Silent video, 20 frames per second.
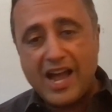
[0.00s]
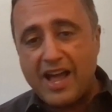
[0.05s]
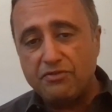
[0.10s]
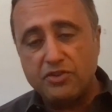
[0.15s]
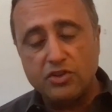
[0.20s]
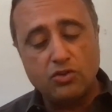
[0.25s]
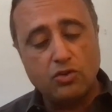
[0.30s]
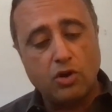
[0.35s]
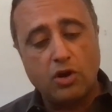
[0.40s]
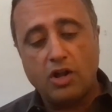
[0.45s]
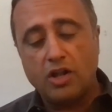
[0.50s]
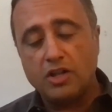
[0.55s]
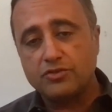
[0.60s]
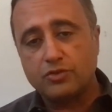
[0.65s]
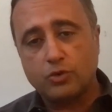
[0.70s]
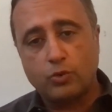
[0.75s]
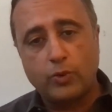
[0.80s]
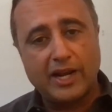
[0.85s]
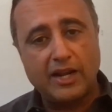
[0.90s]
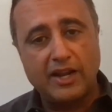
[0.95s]
have these
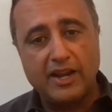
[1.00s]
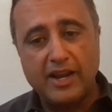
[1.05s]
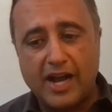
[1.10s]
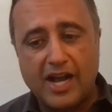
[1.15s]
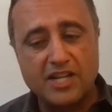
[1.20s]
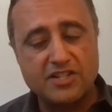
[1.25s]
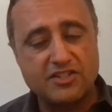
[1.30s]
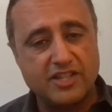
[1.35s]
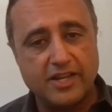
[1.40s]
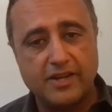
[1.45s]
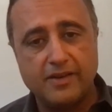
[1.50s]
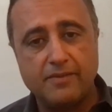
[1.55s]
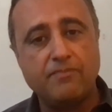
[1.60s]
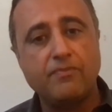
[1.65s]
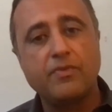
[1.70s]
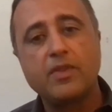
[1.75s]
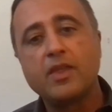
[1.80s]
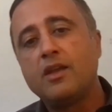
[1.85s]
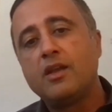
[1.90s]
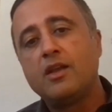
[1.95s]
calls, quickly ask
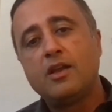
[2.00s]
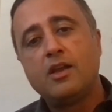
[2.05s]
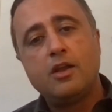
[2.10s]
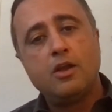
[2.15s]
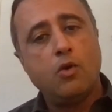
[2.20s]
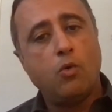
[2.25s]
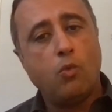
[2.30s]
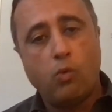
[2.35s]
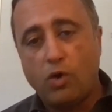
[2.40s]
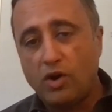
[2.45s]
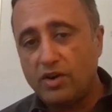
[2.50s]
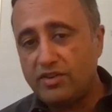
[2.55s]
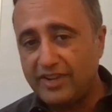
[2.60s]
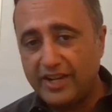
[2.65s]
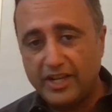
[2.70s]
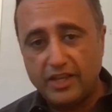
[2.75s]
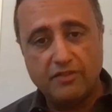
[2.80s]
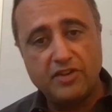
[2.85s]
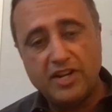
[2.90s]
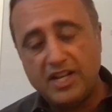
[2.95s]
them what
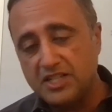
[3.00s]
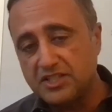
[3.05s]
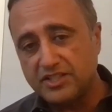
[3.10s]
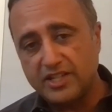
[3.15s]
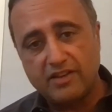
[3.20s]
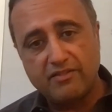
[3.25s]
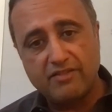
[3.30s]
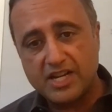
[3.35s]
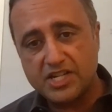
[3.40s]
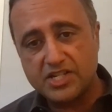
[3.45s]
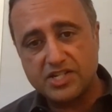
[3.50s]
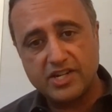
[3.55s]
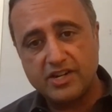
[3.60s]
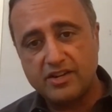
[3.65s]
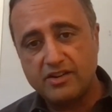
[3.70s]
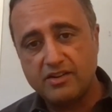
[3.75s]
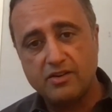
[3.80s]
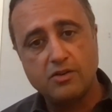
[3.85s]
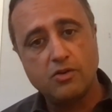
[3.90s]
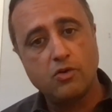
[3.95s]
size of deals they invest
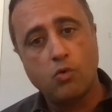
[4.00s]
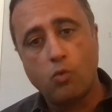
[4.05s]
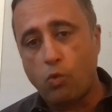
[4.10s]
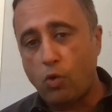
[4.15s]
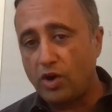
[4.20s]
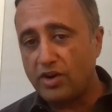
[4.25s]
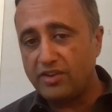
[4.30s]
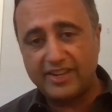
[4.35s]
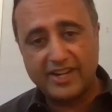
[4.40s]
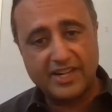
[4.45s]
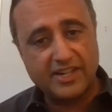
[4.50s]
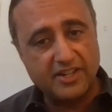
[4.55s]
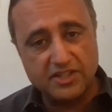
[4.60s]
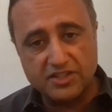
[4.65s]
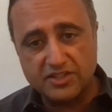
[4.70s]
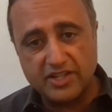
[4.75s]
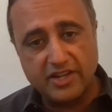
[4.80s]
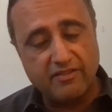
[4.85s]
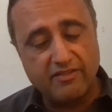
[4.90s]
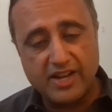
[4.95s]
in, what
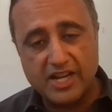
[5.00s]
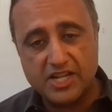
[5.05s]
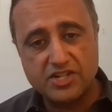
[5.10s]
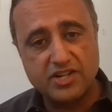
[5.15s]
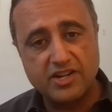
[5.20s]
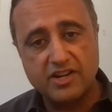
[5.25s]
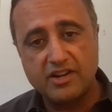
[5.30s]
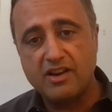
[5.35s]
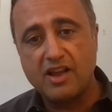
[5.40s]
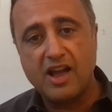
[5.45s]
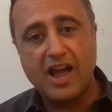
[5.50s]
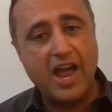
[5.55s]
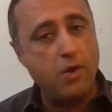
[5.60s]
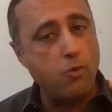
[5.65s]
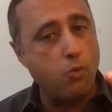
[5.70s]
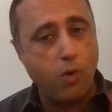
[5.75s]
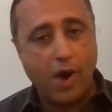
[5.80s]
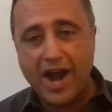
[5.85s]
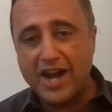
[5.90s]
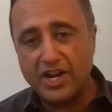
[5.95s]
sectors they invest in,
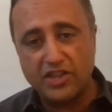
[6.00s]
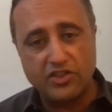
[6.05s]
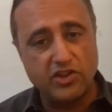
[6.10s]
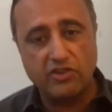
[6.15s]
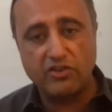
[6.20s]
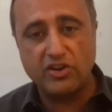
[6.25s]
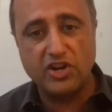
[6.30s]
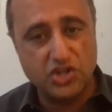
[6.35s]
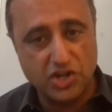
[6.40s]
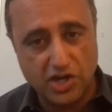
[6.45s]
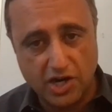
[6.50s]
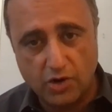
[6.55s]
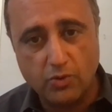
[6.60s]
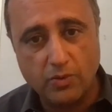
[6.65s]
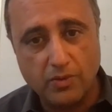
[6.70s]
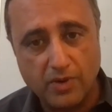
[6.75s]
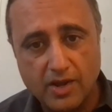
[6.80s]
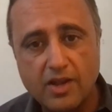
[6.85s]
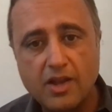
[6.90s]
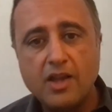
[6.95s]
and why did they reach
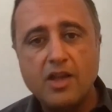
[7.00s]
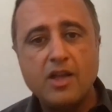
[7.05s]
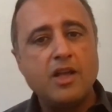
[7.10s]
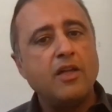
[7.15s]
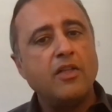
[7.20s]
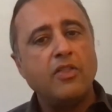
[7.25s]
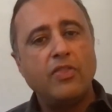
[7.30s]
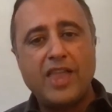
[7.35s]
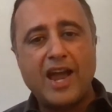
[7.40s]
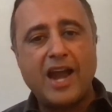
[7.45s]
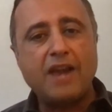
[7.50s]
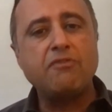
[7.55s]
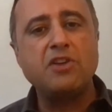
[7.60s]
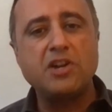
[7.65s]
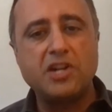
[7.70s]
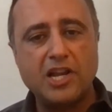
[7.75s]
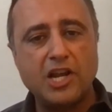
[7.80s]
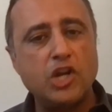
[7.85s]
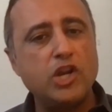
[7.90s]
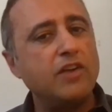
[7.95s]
out. That
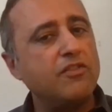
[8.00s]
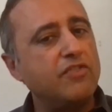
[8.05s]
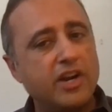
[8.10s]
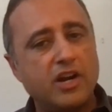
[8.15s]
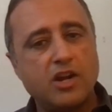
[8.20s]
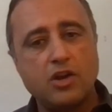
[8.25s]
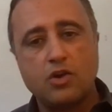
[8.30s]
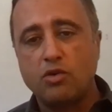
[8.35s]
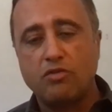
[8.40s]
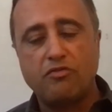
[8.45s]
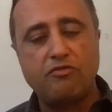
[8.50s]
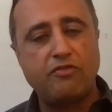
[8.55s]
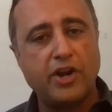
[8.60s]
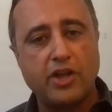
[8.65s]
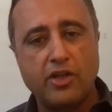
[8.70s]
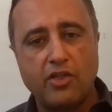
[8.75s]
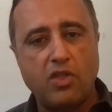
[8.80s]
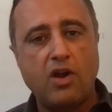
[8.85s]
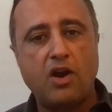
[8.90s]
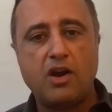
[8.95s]
will tell you if they're a good
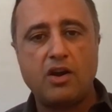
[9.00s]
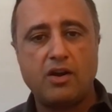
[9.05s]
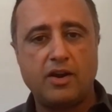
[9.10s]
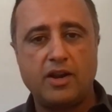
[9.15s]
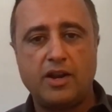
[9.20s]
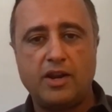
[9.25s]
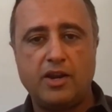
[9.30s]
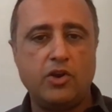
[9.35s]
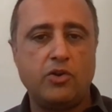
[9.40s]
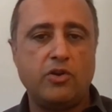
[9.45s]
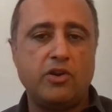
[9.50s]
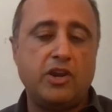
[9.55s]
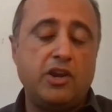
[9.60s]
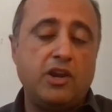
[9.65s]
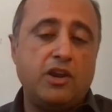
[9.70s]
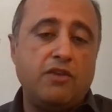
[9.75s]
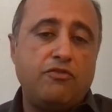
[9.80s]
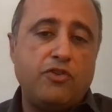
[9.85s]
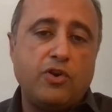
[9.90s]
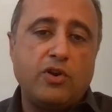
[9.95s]
fit or not.
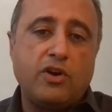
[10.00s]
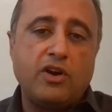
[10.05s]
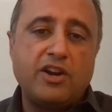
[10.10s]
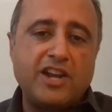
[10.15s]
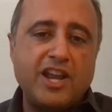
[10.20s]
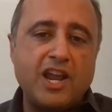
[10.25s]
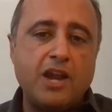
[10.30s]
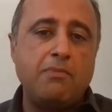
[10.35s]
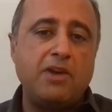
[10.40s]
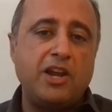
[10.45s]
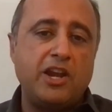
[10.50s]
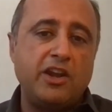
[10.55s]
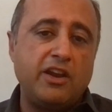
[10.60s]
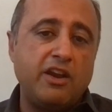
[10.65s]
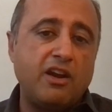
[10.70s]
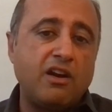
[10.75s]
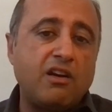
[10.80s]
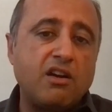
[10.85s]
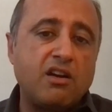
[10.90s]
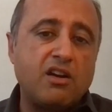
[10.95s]
If you're a 10 million
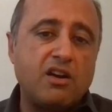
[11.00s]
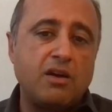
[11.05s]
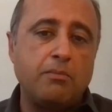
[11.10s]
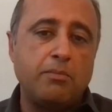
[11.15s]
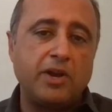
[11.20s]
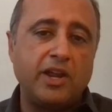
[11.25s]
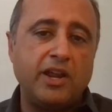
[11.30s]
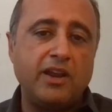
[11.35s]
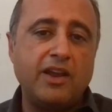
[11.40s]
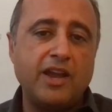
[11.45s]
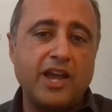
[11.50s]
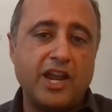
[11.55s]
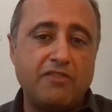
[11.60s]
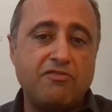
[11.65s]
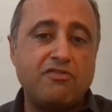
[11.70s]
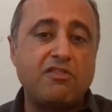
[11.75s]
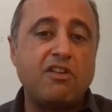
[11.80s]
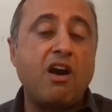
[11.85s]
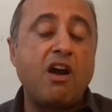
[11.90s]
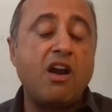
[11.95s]
ARR company and
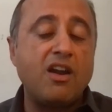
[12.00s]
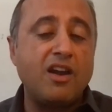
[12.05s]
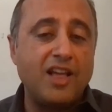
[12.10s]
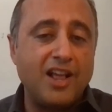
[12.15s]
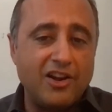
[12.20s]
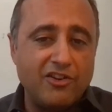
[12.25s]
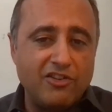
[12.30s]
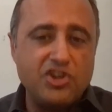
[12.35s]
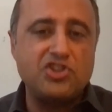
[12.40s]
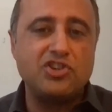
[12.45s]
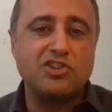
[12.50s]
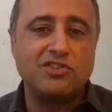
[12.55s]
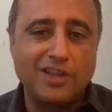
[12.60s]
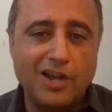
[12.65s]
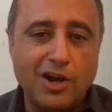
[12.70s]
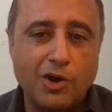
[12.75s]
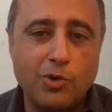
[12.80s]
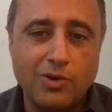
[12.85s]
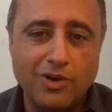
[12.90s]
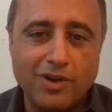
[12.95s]
if Carlyle reaches
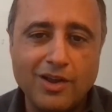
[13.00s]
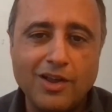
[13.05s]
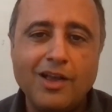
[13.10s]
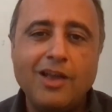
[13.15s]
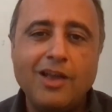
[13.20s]
out,